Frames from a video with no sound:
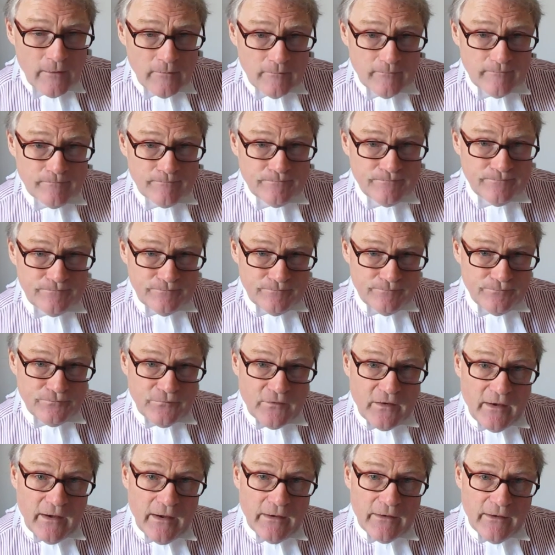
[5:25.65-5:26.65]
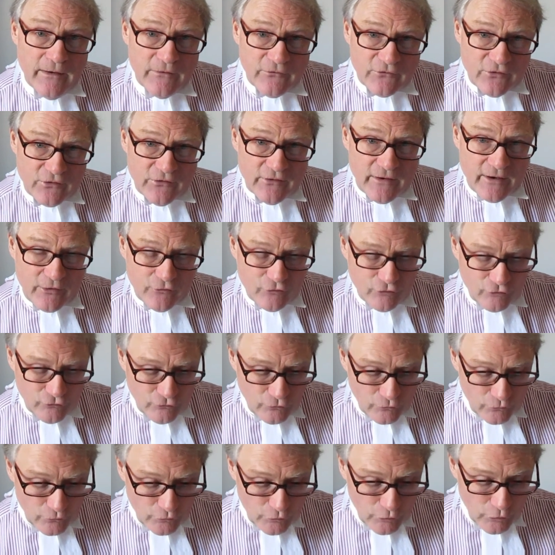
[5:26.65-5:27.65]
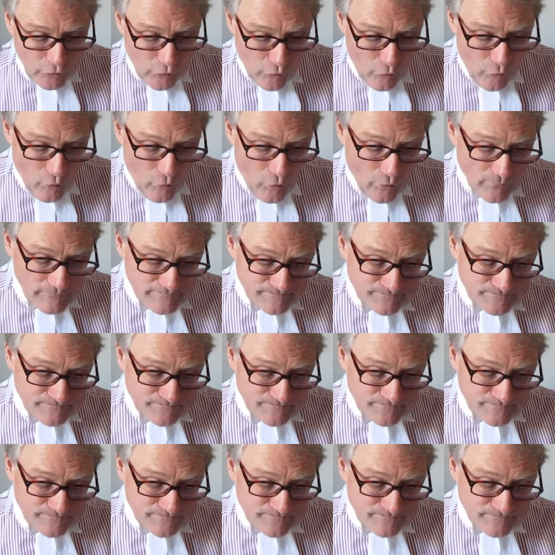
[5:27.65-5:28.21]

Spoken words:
in international law.